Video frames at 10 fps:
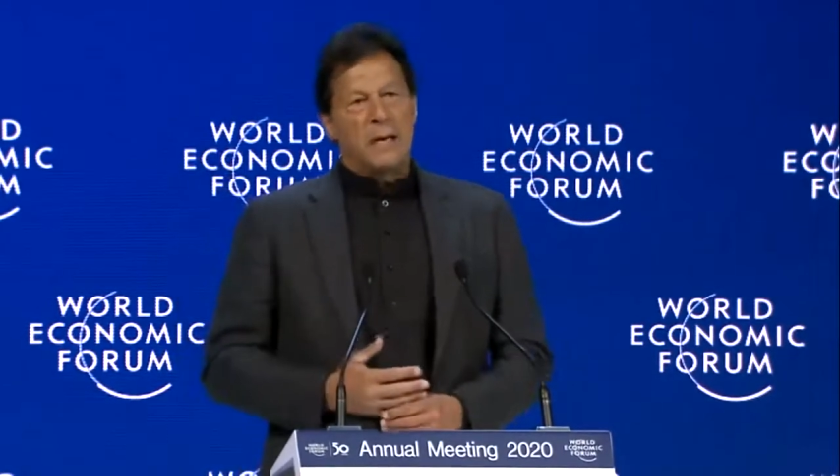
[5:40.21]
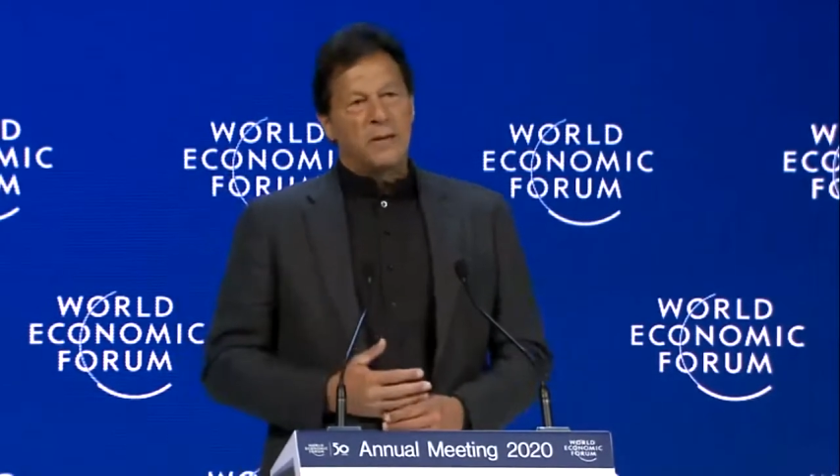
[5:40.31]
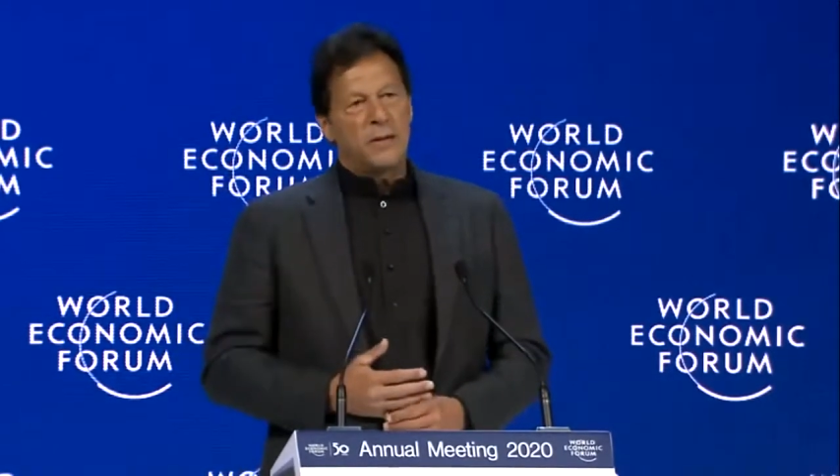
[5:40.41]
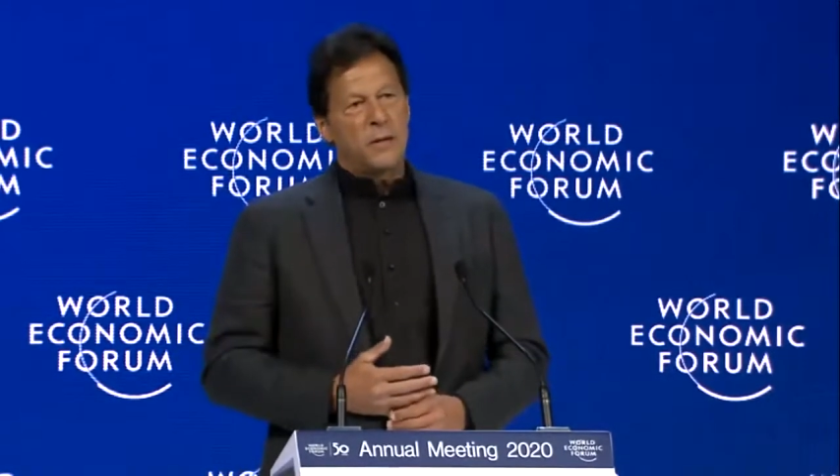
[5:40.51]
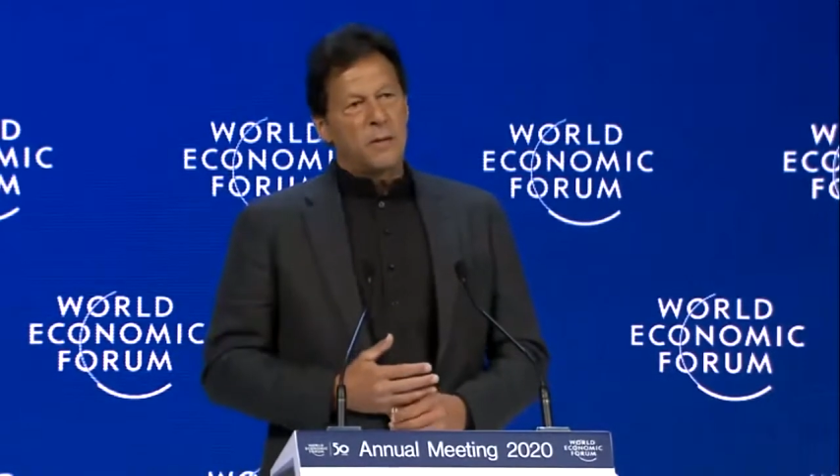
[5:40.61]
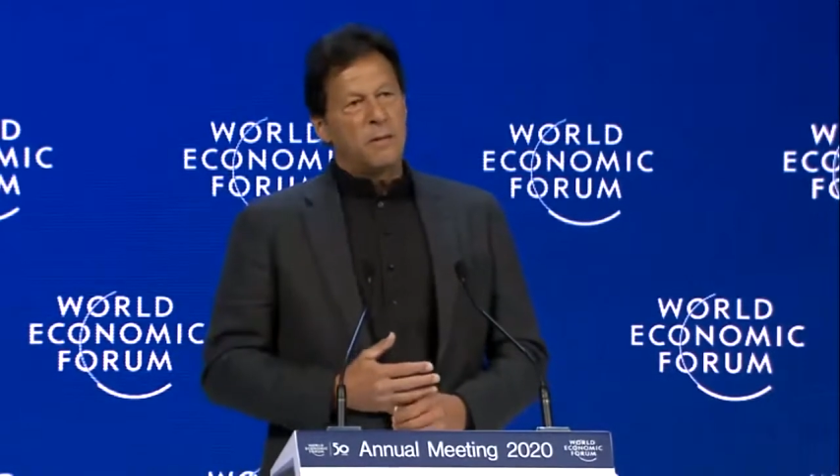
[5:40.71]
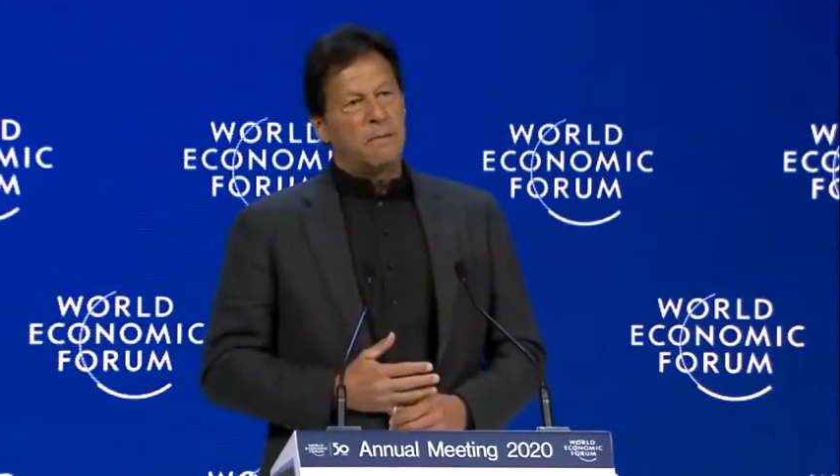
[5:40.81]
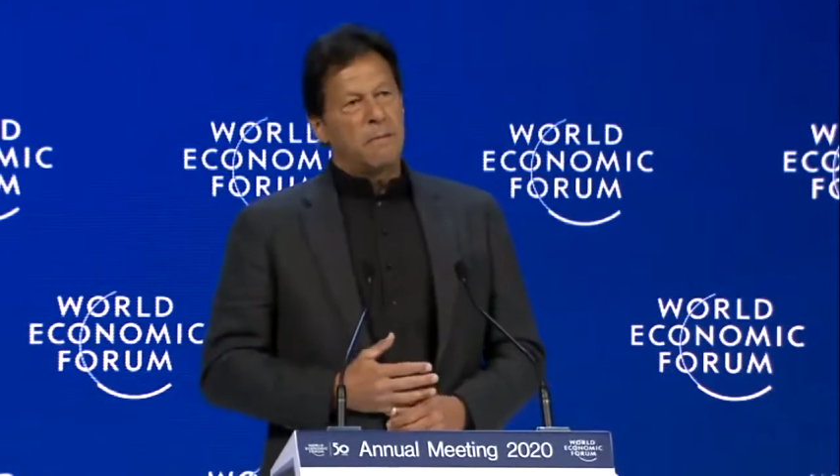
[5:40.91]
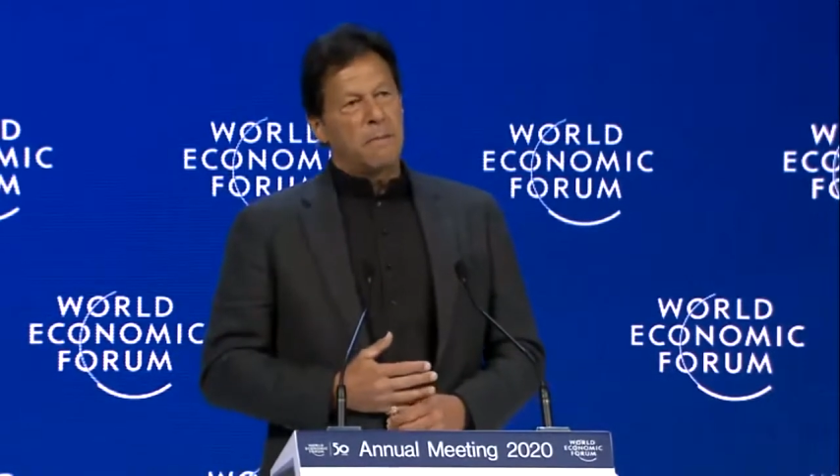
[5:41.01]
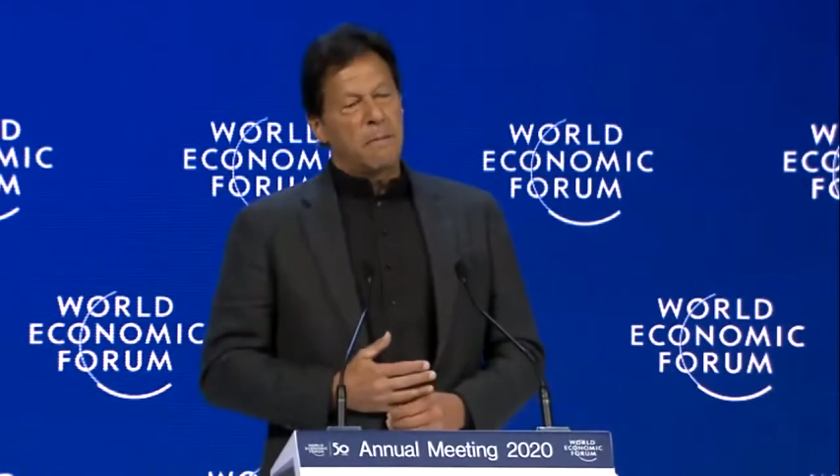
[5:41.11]

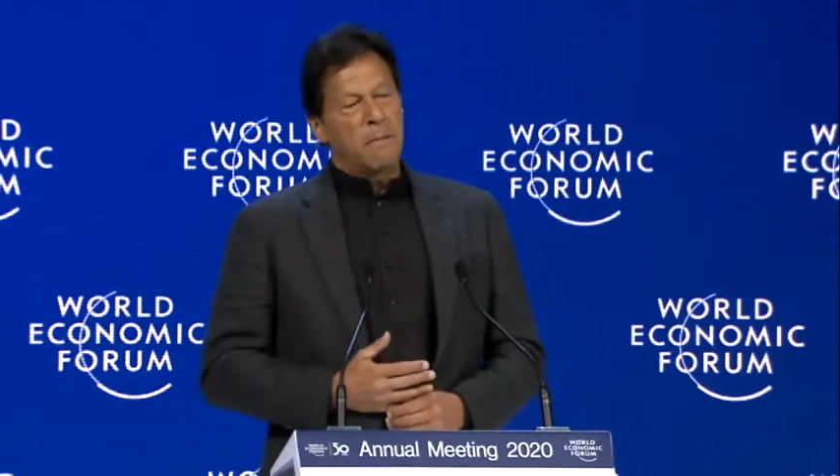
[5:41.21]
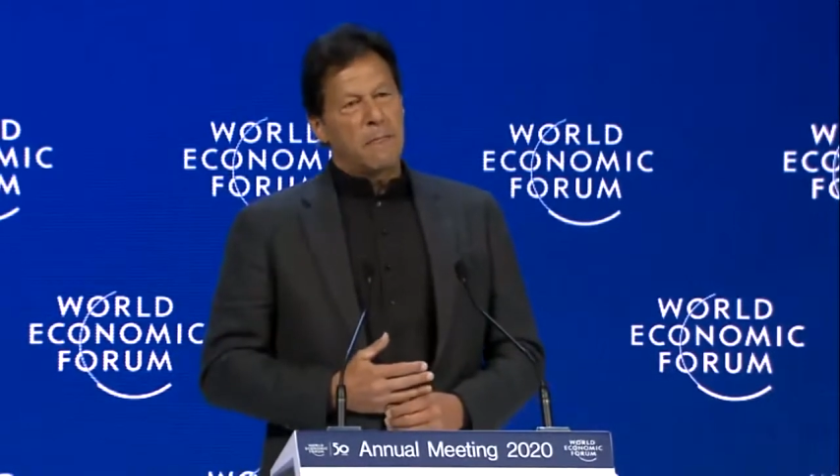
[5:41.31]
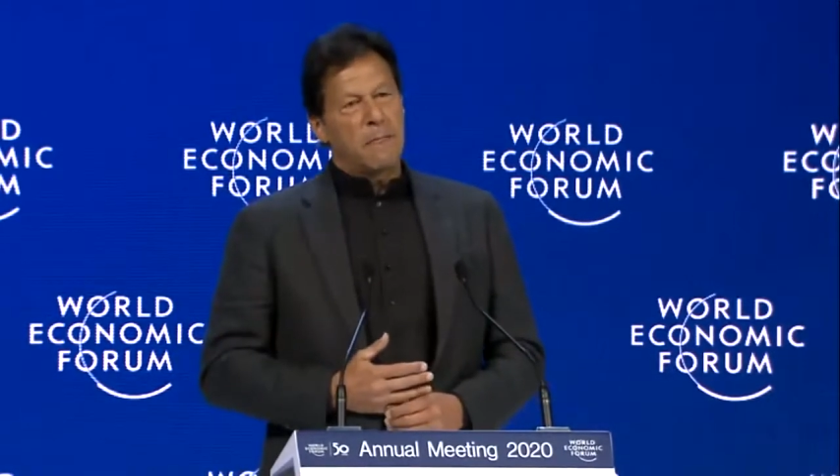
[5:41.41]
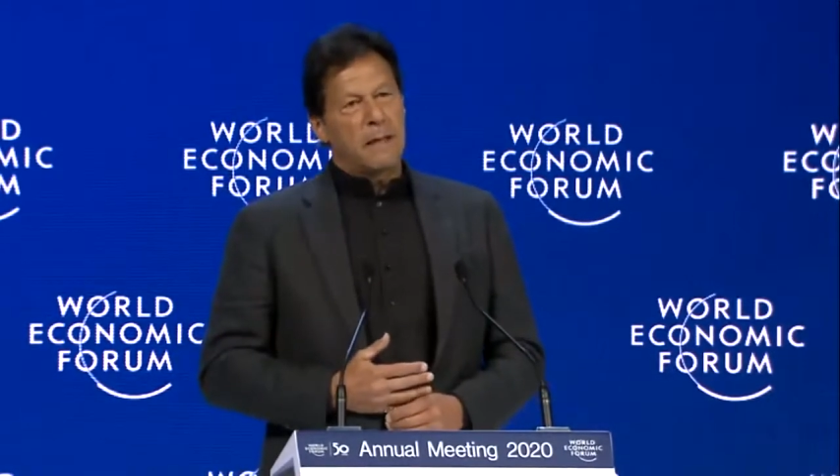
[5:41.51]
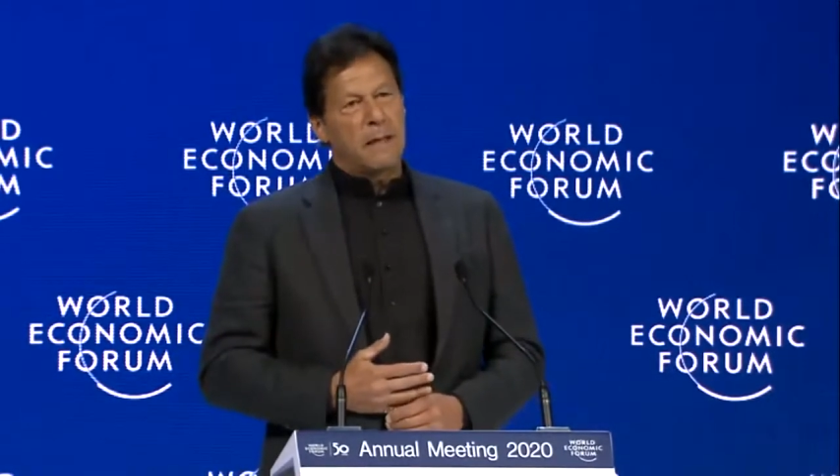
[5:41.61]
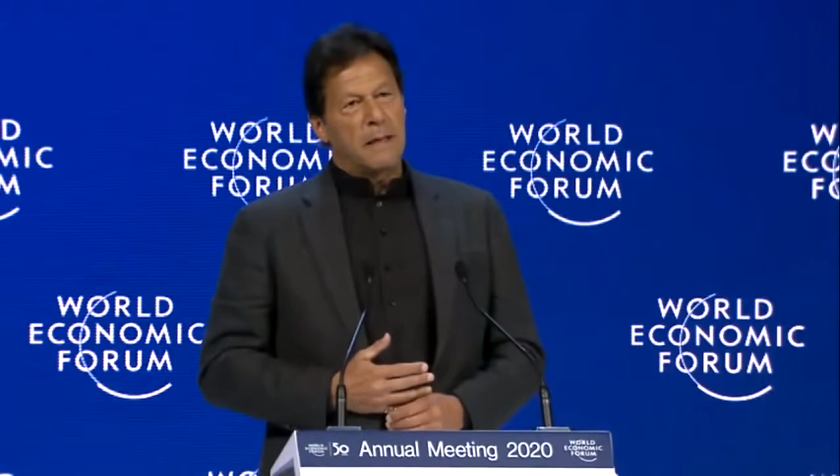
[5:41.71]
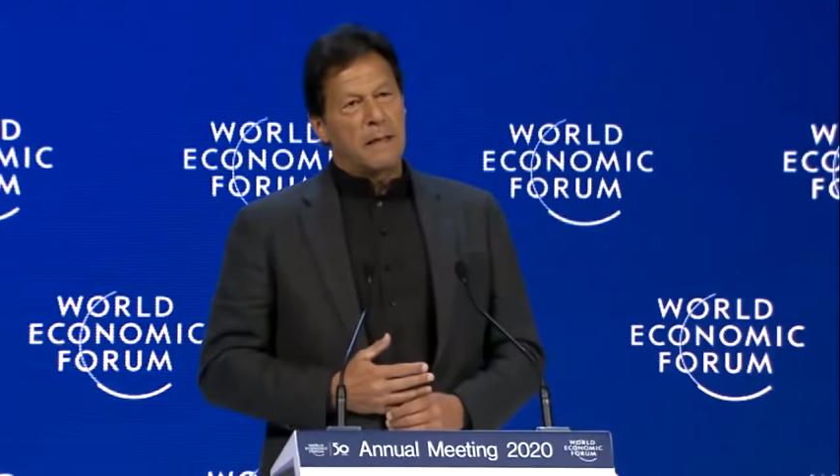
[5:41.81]
as with age